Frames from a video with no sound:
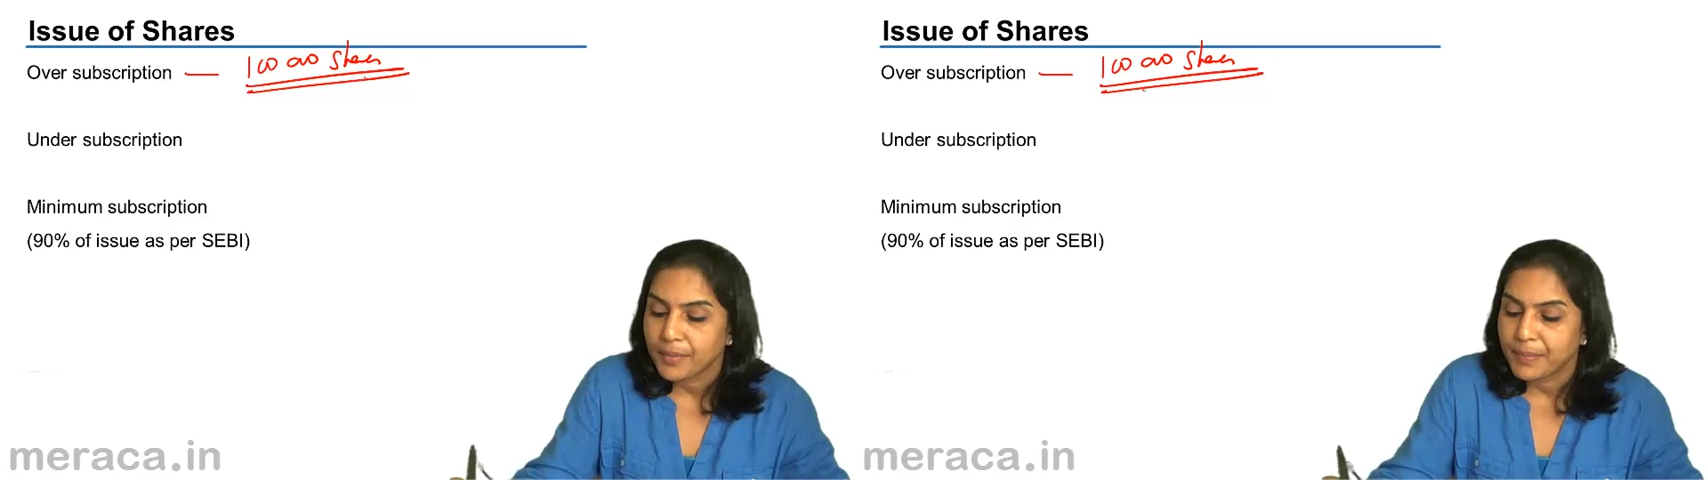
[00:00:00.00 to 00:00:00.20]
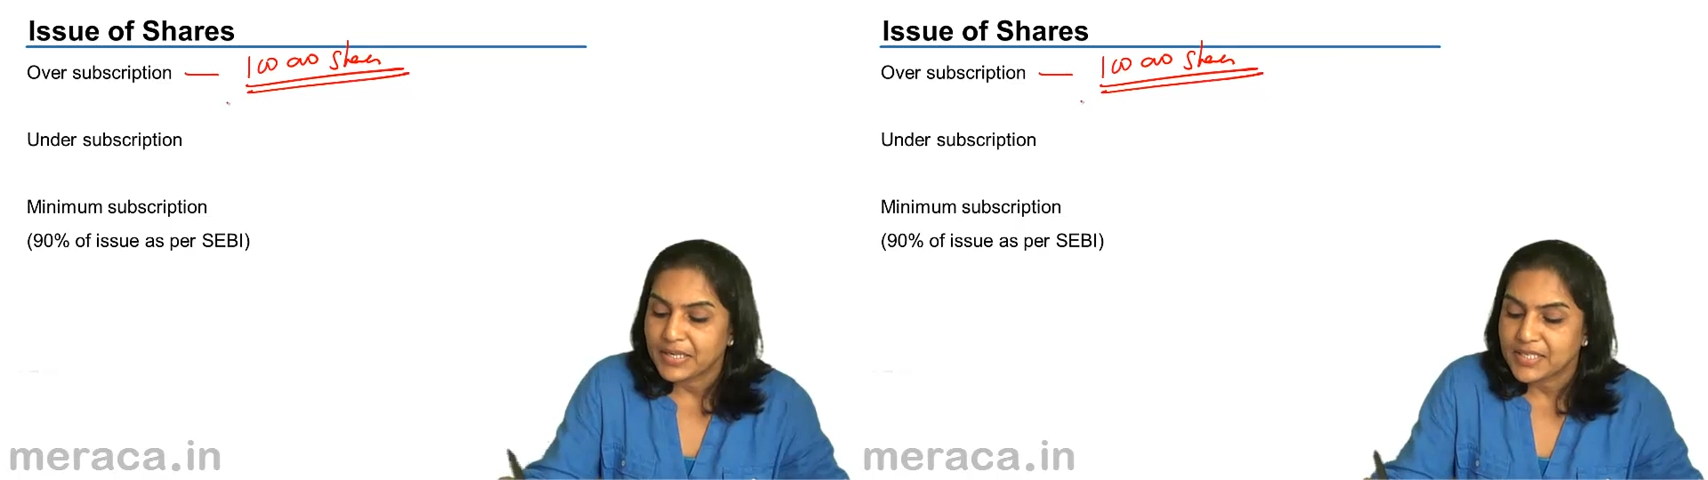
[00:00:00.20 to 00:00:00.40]

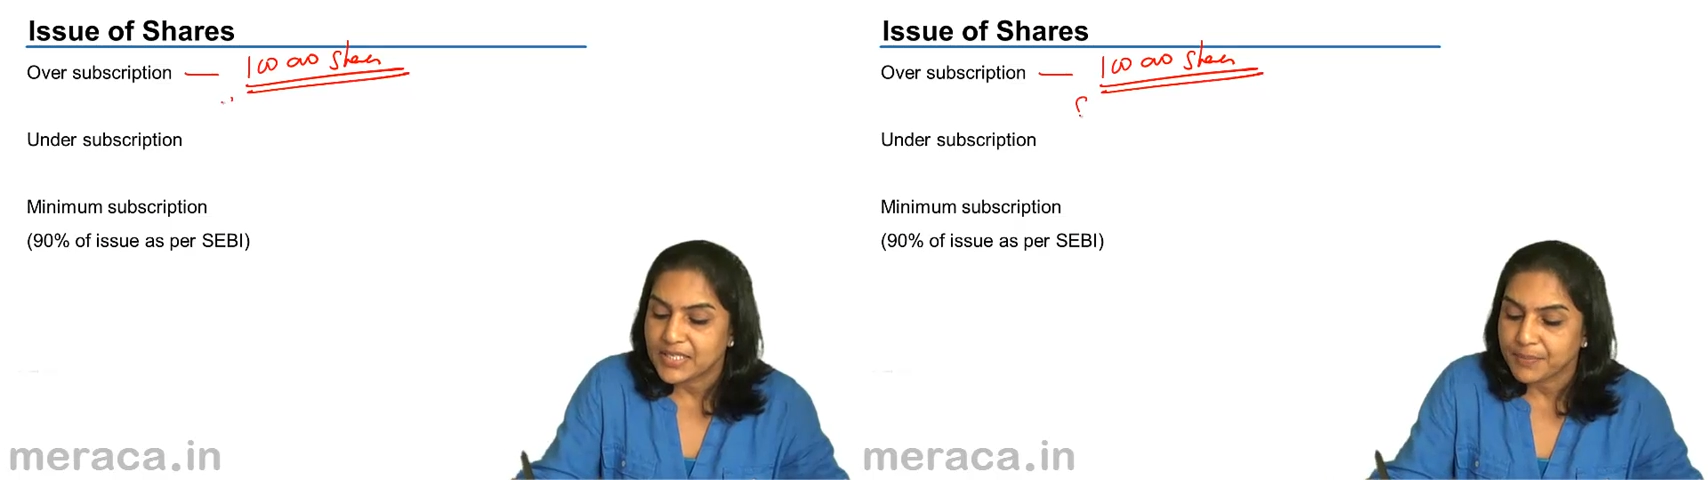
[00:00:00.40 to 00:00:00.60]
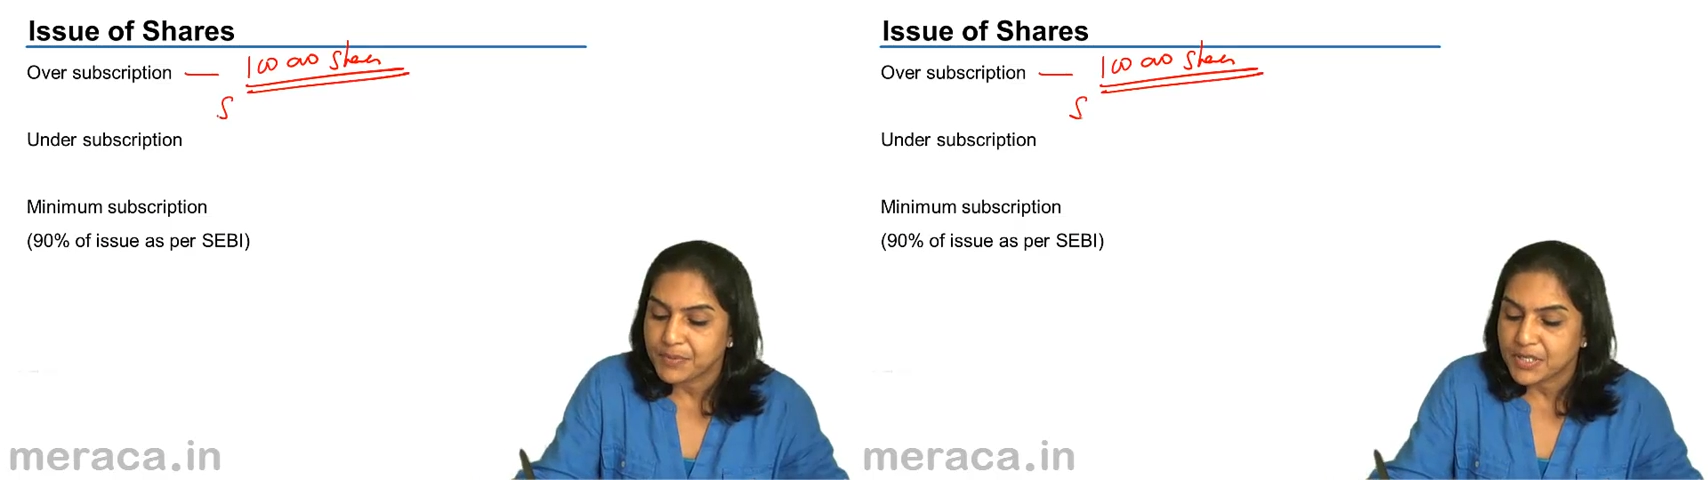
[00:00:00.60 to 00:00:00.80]
but
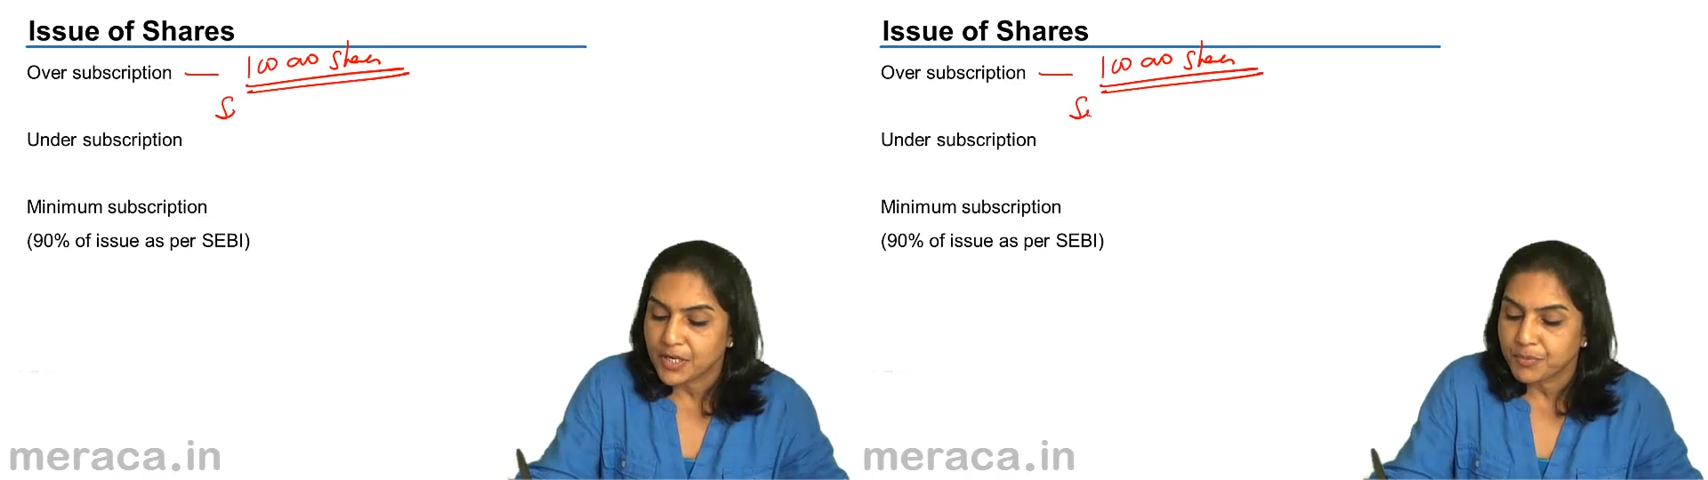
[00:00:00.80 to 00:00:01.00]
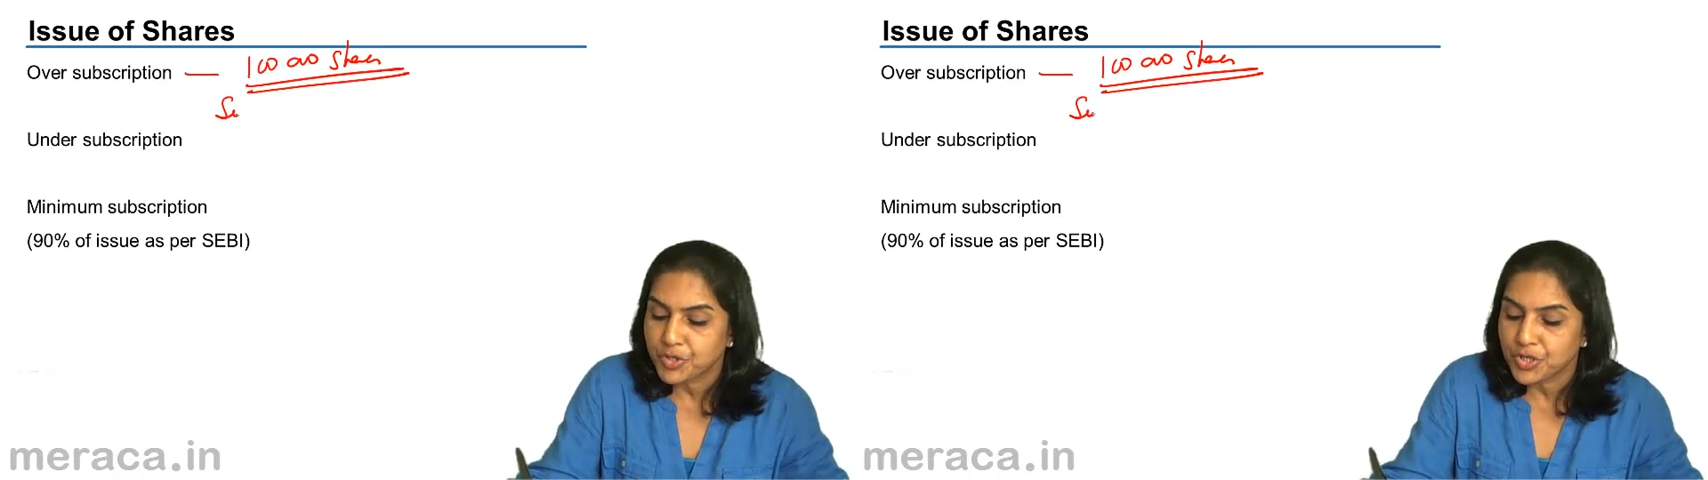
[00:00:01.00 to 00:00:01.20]

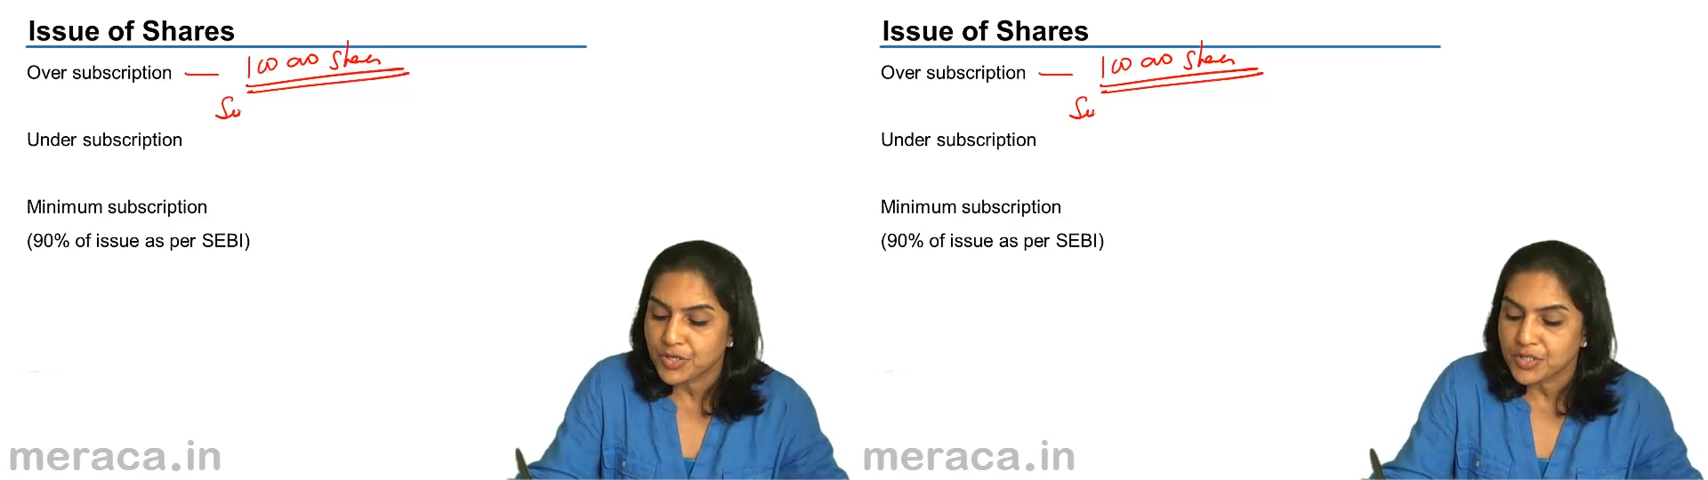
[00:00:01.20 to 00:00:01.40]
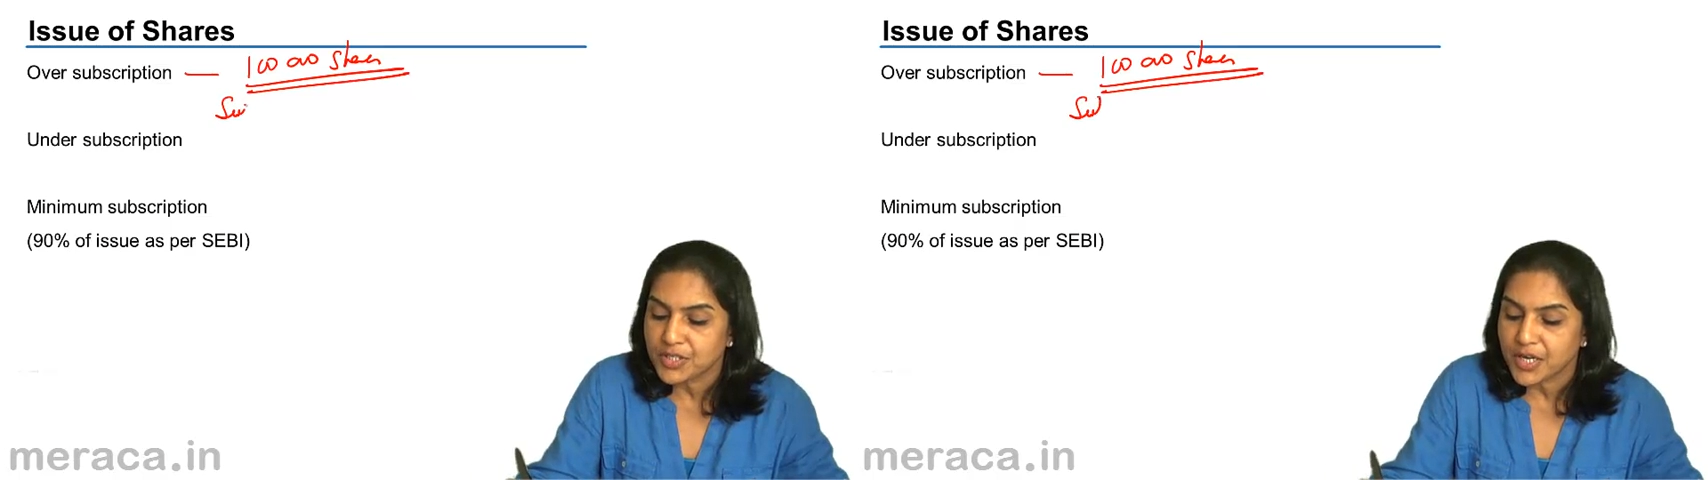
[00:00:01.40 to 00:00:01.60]
subscriptions